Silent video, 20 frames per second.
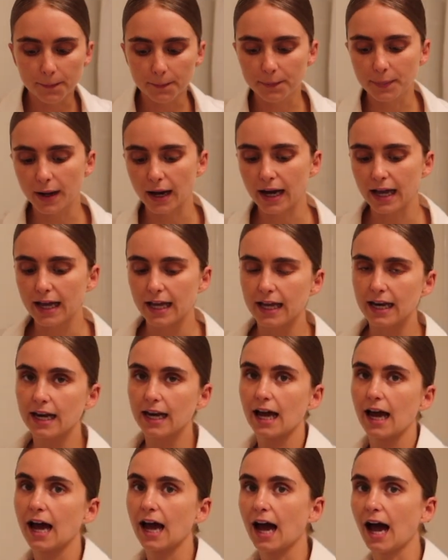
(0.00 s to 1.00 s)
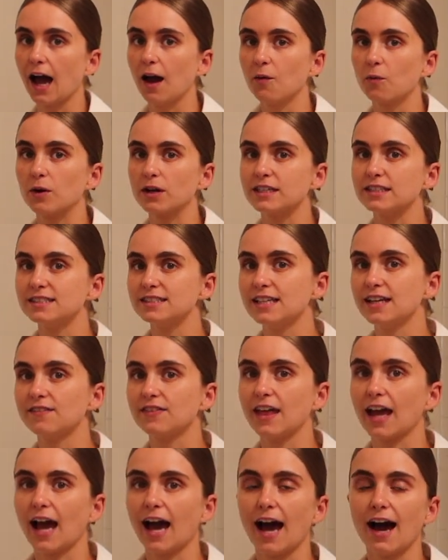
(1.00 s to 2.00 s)
but I want to see
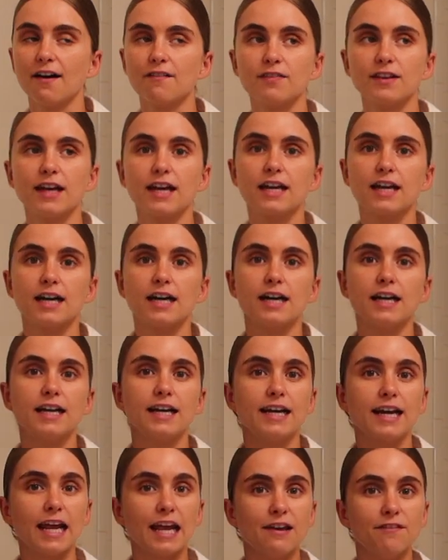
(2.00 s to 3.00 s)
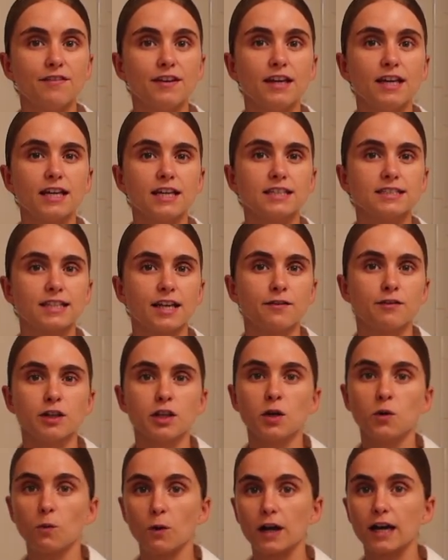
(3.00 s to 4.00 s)
if they have like a navy because I
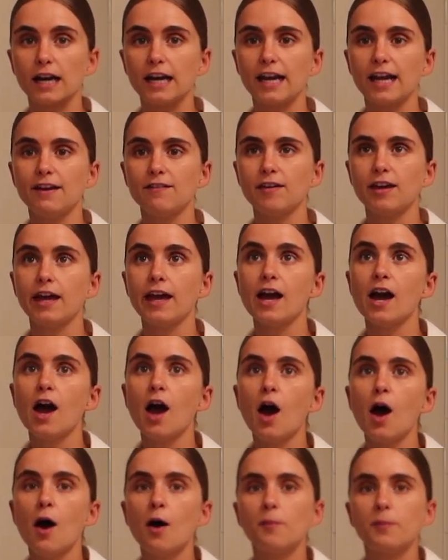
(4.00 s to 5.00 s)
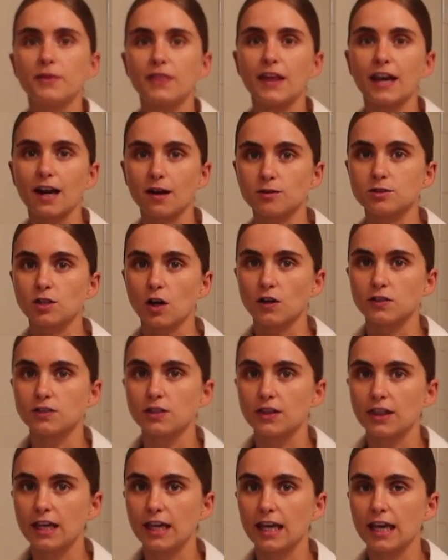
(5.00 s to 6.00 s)
really want a navy but then I was
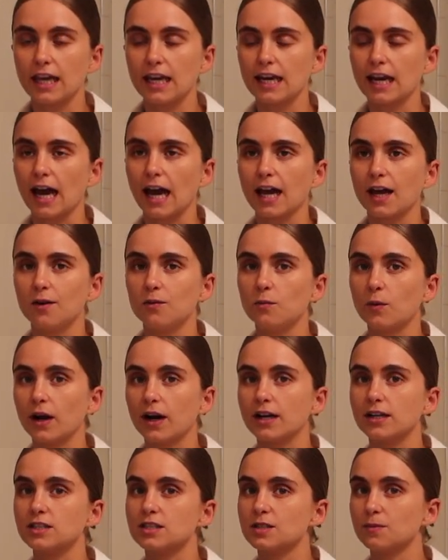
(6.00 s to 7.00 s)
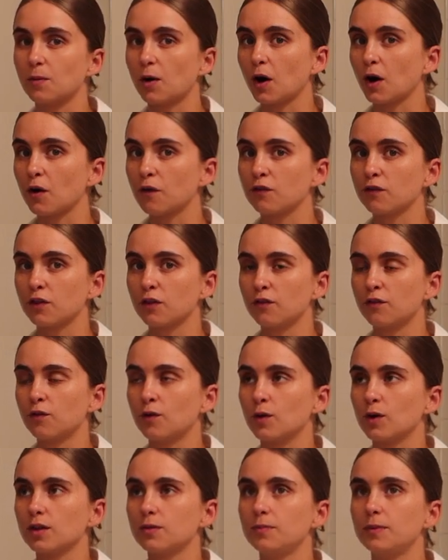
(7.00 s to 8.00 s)
also thinking I can wear it tomorrow for the
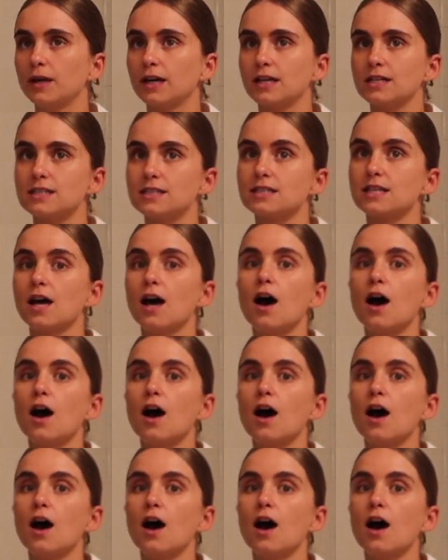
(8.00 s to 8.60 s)
4th because